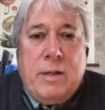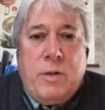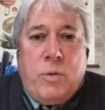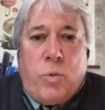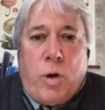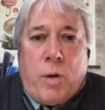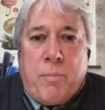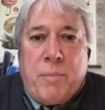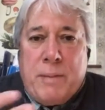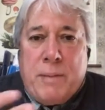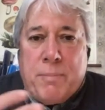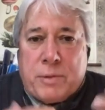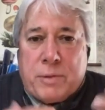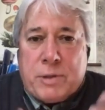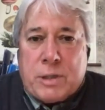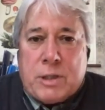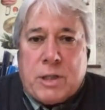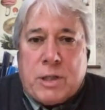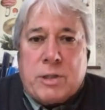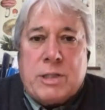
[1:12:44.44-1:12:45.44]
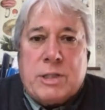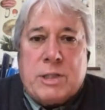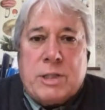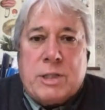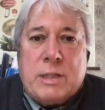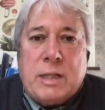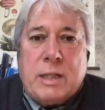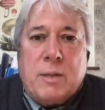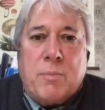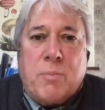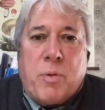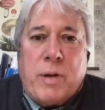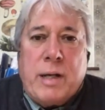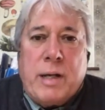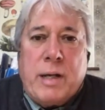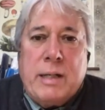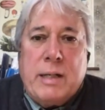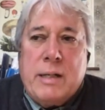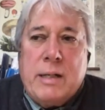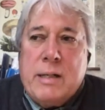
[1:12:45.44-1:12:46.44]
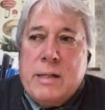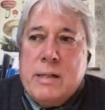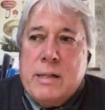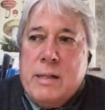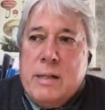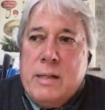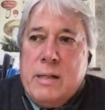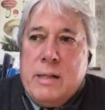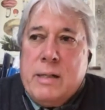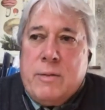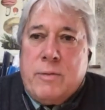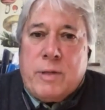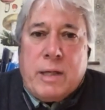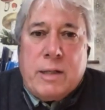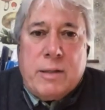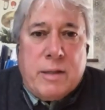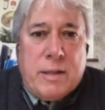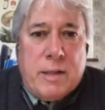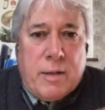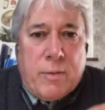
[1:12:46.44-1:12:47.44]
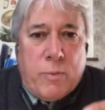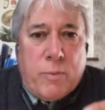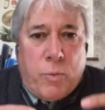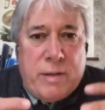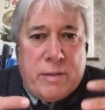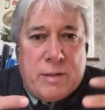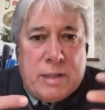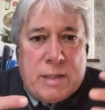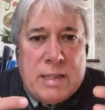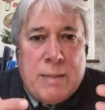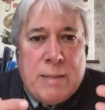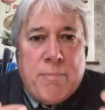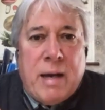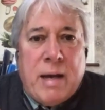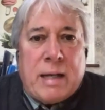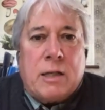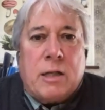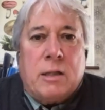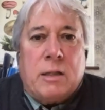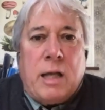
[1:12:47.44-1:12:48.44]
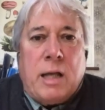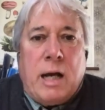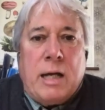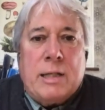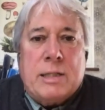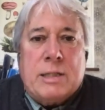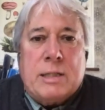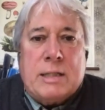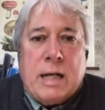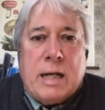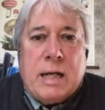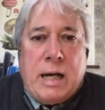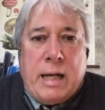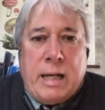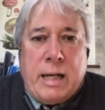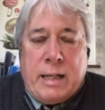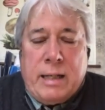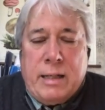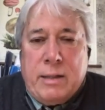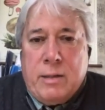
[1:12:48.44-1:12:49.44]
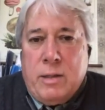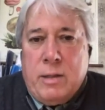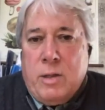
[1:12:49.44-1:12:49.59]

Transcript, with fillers: where people start to celebrate they, that we demedicalize dying.